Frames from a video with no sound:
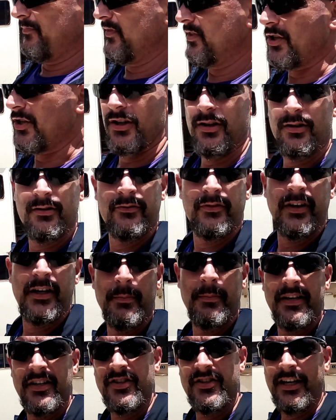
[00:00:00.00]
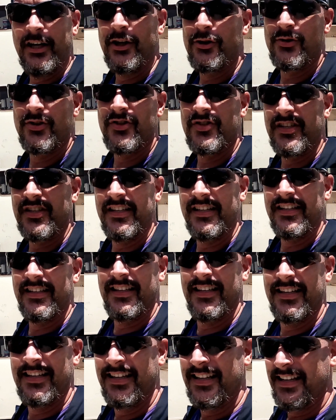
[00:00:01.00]
So if anybody's
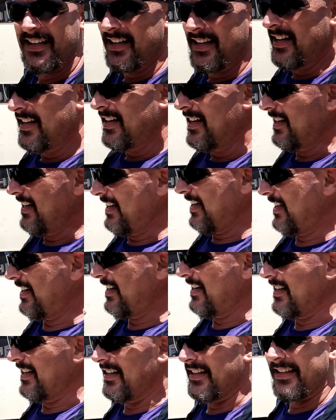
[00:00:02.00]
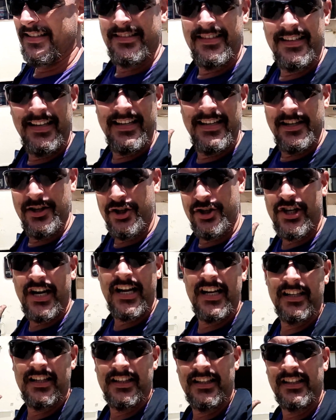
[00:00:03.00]
interested in a
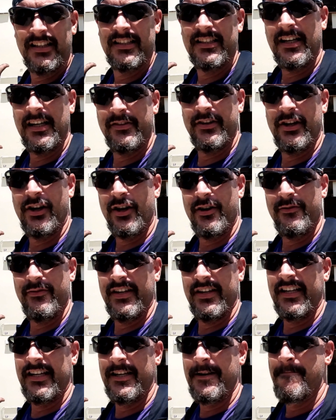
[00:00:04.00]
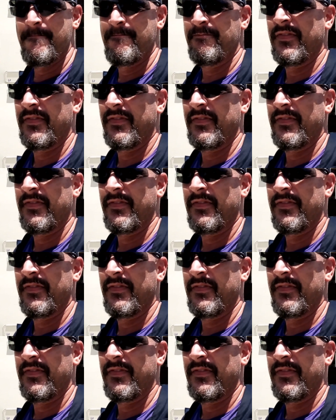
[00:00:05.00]
shell of an RV,